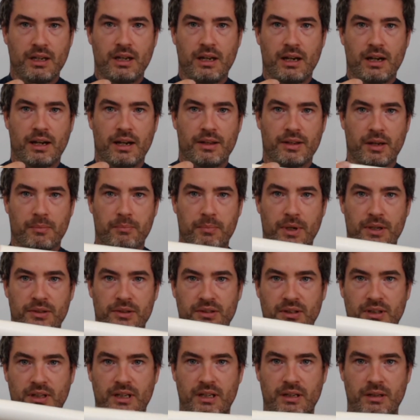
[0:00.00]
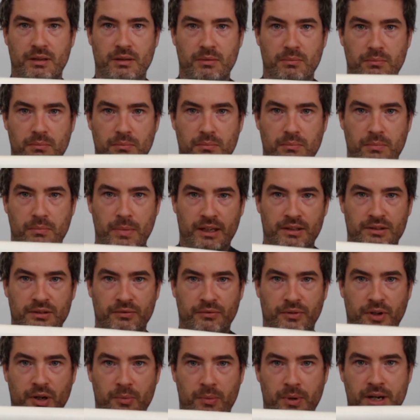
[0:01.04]
and that basically makes a
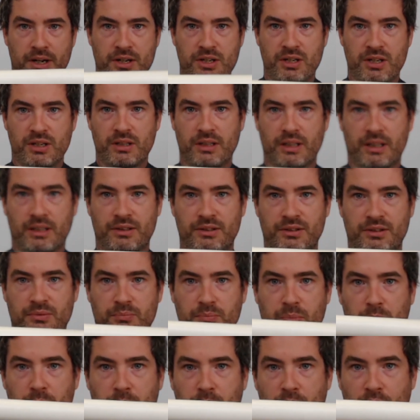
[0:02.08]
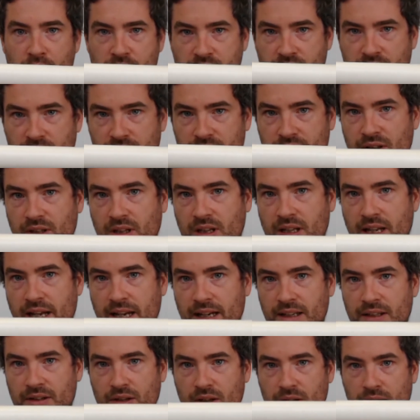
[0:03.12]
vibration that's proportional to the
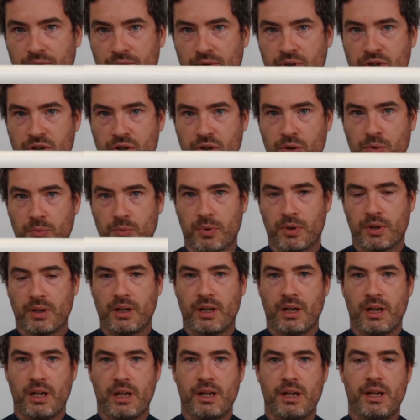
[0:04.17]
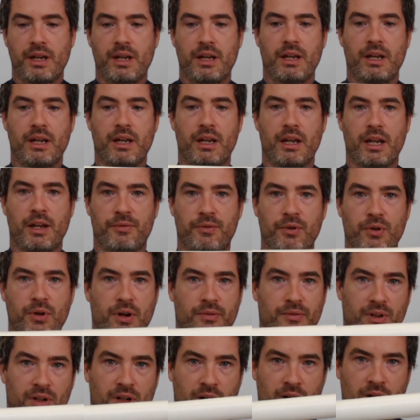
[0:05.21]
length of the tube. If you
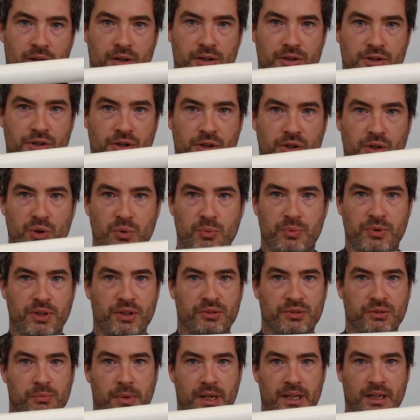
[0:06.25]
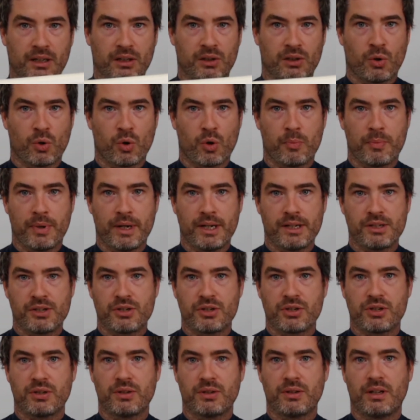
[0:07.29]
have a longer tube, this will make a lower
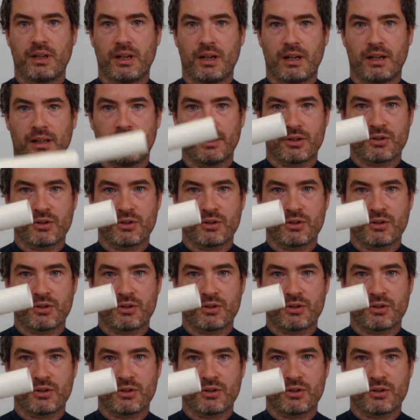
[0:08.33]
pitch, and a